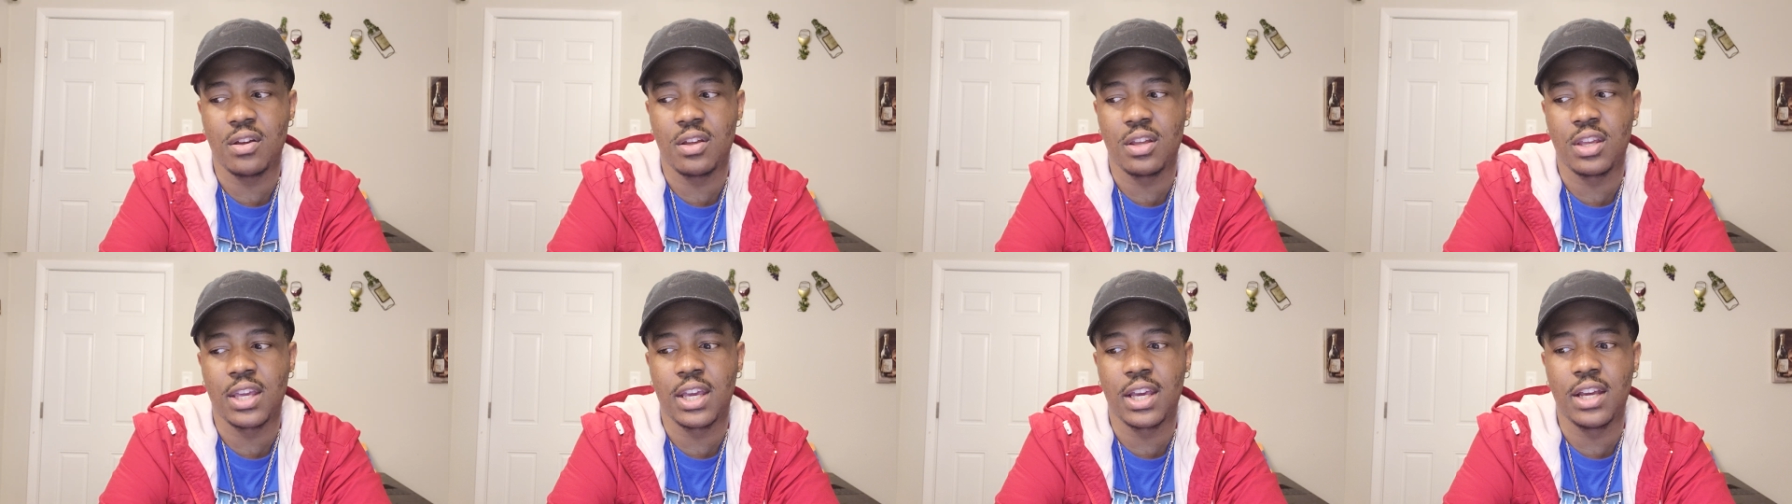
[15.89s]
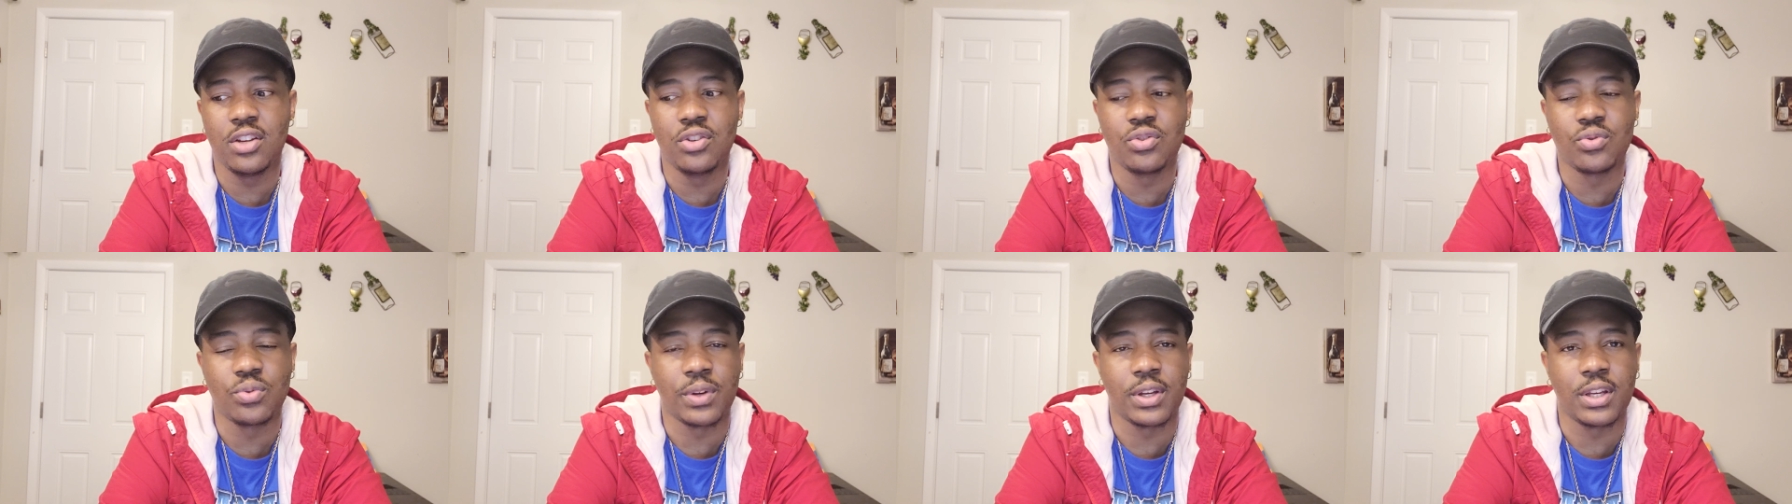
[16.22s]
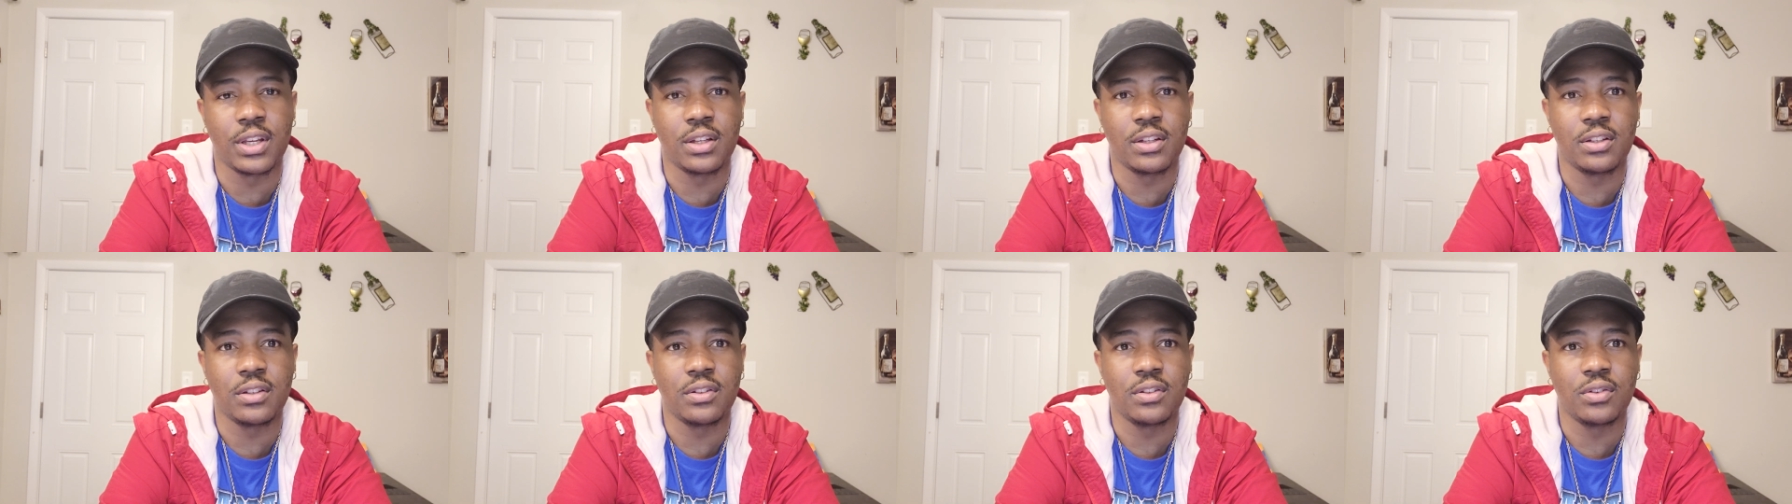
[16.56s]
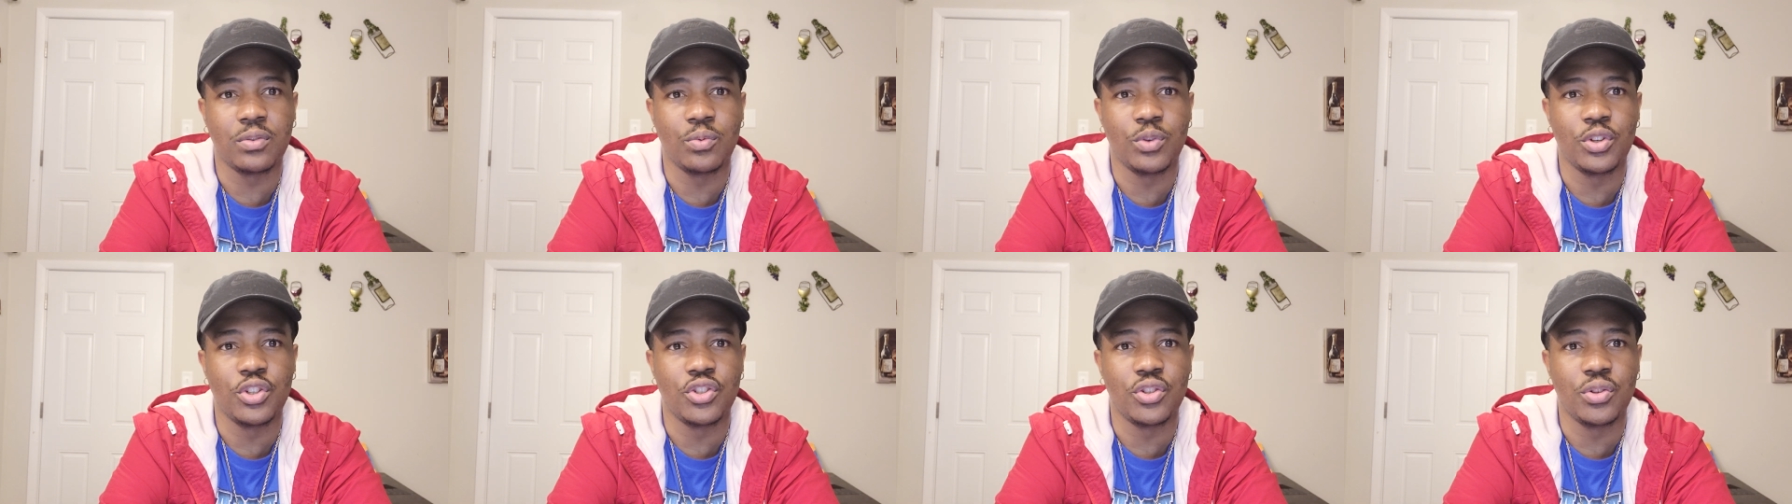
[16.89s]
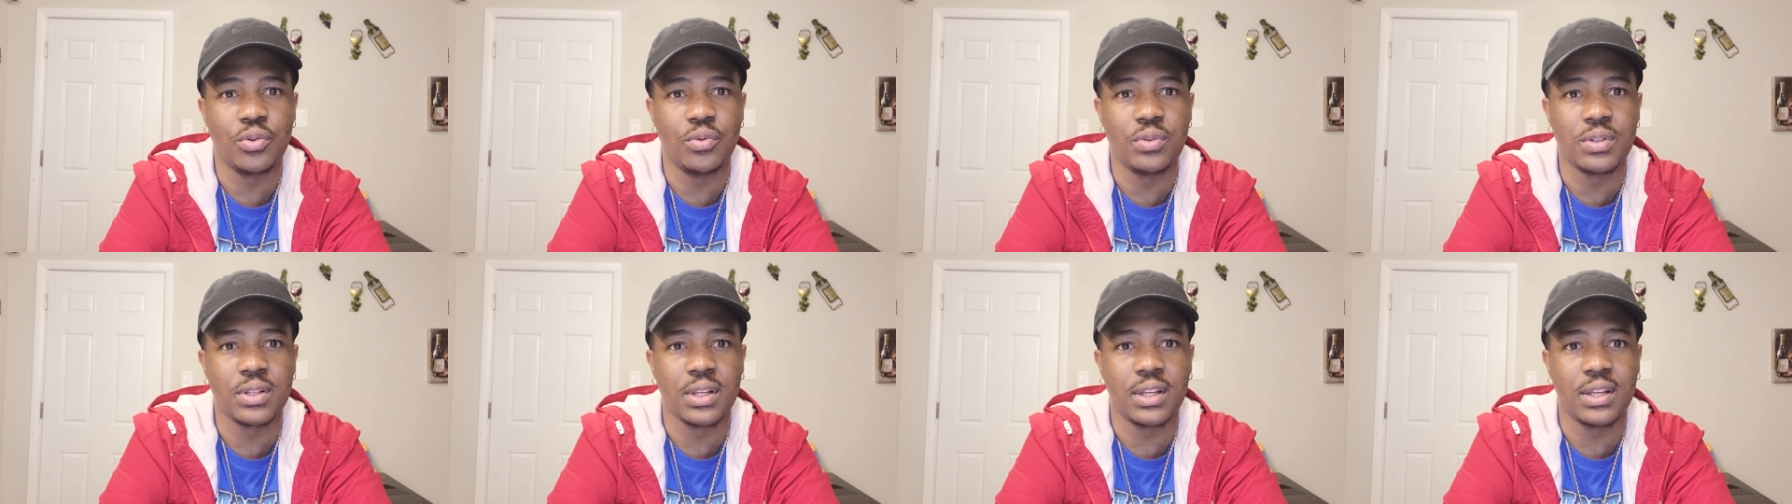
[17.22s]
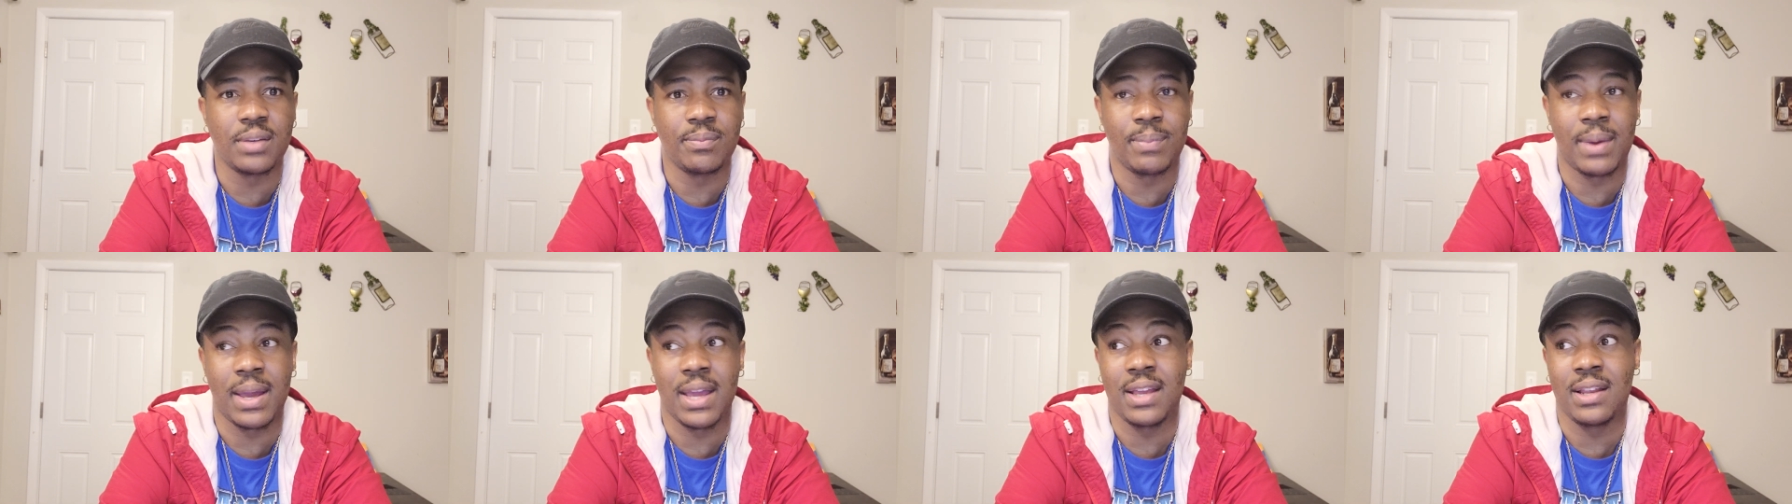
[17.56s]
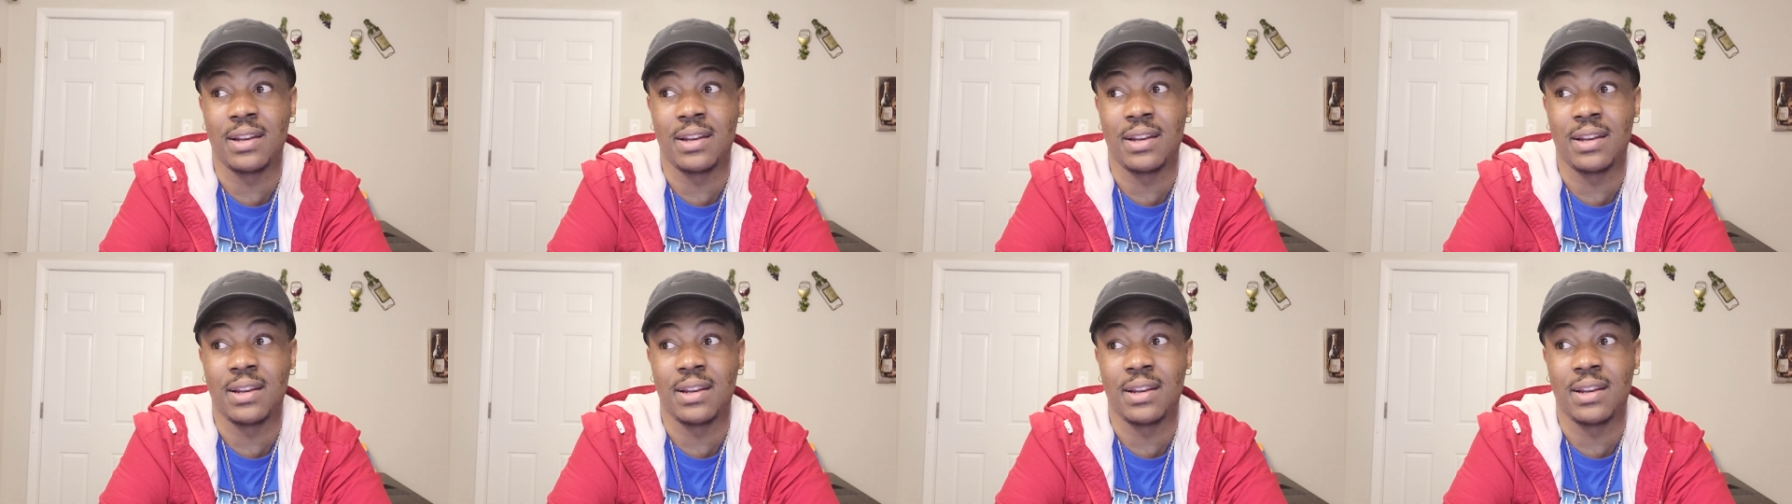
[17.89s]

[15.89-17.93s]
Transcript: Kendrick was using,